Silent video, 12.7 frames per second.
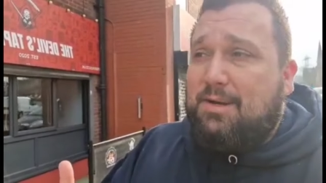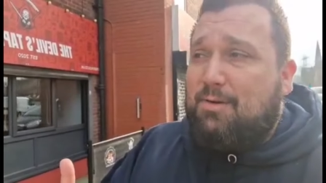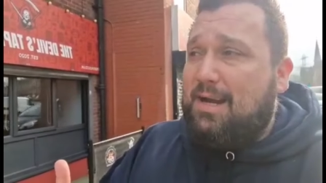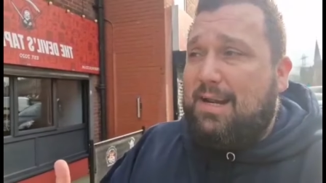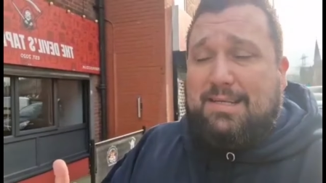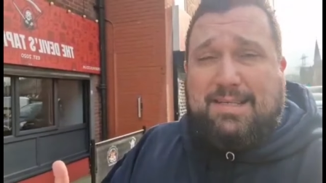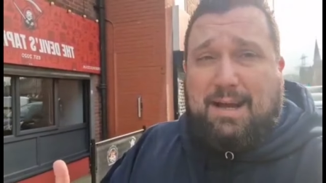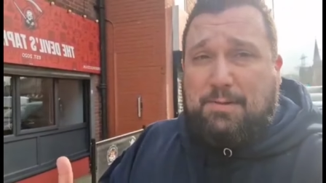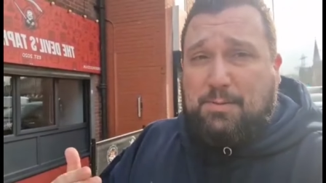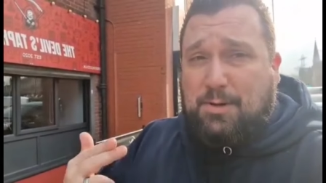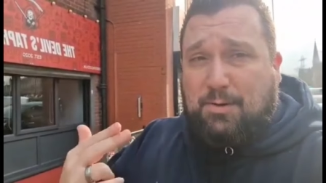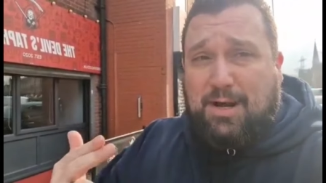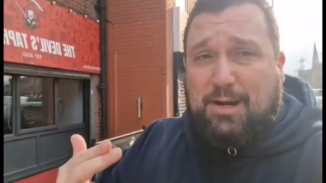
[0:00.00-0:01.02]
Great little
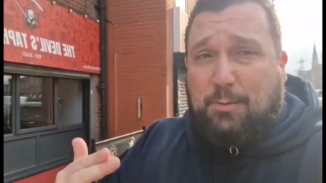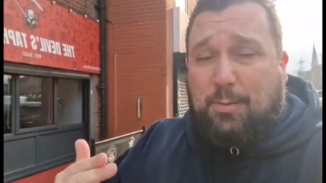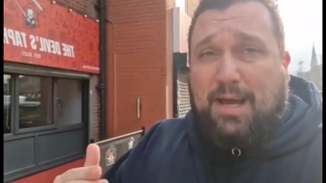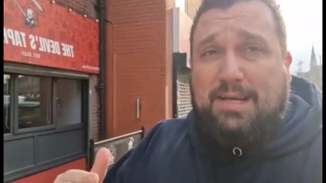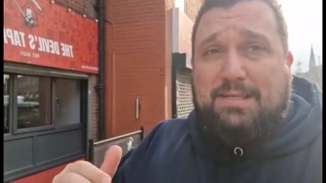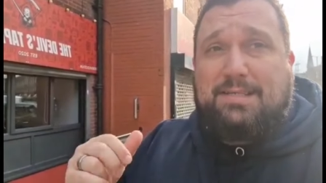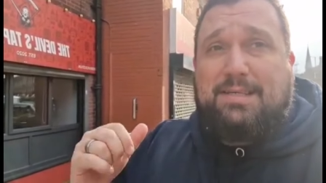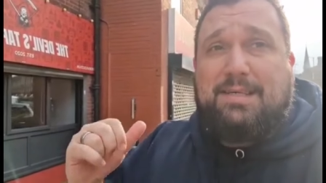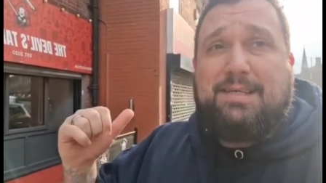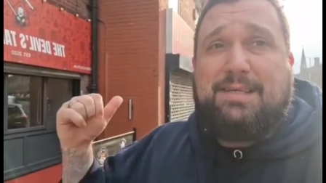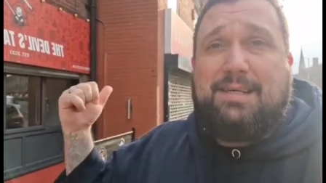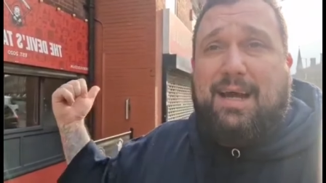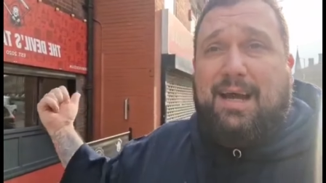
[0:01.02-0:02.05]
establishment, great little place.
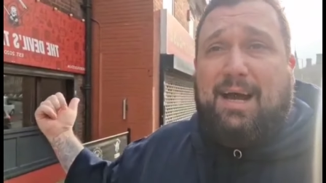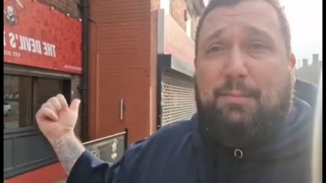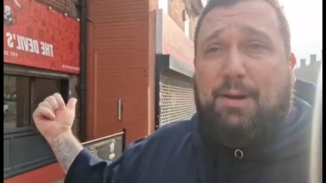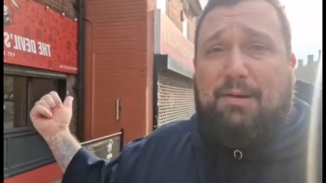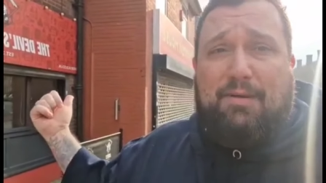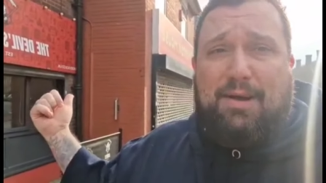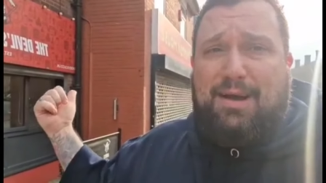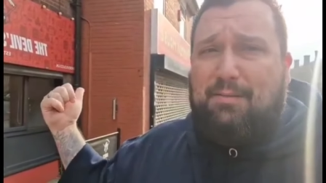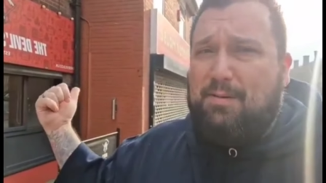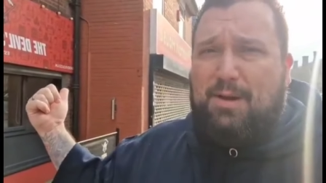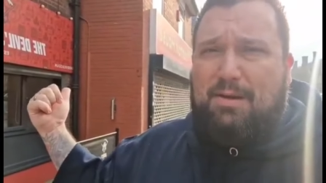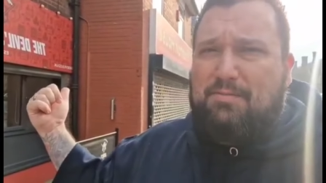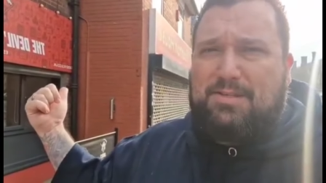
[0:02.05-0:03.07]
Uh, I'm gonna have a, I'm
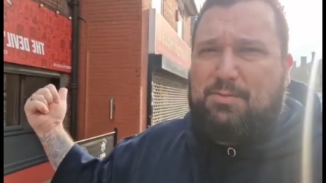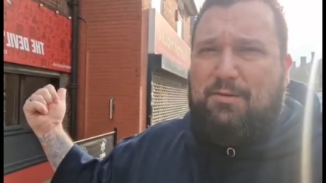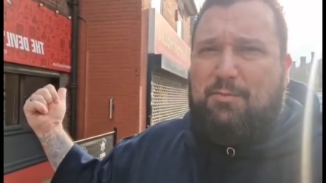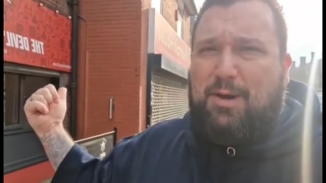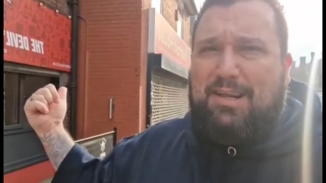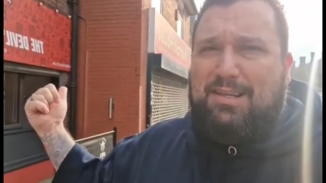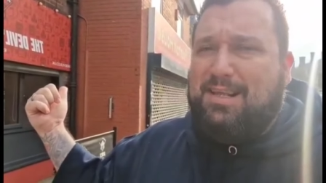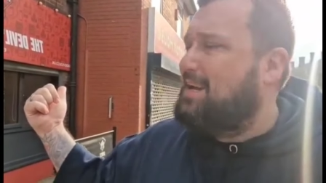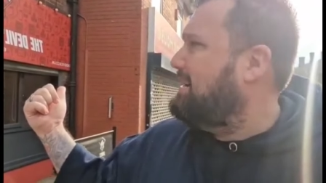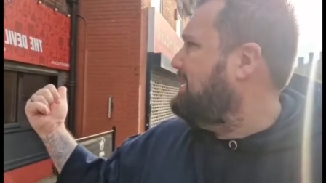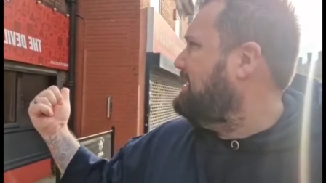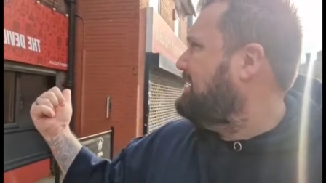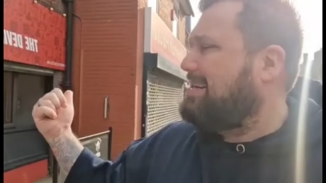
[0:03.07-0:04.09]
gonna have a swift one in
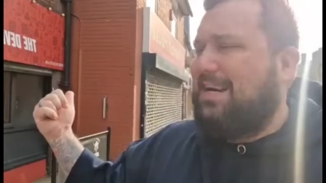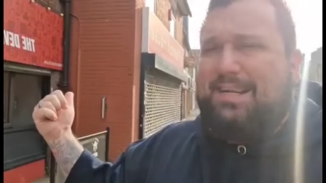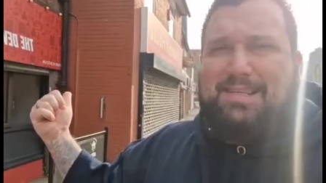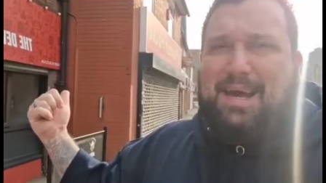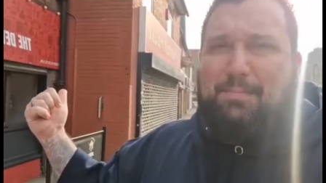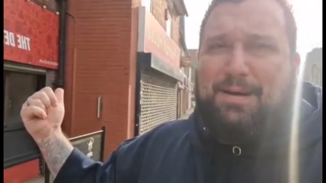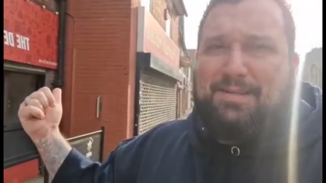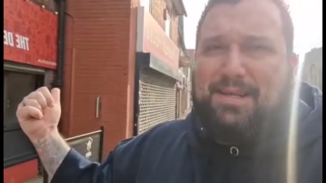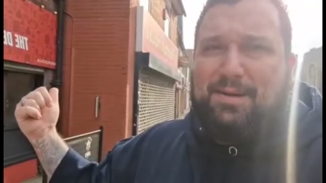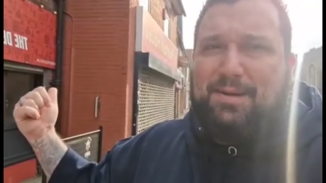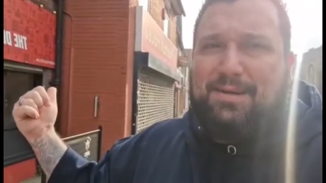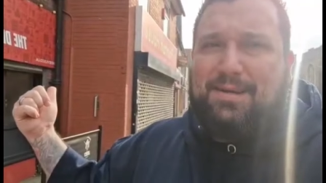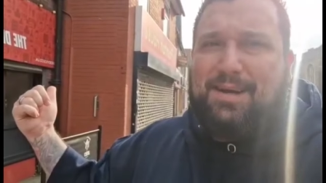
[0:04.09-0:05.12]
the uh, in the tap house though.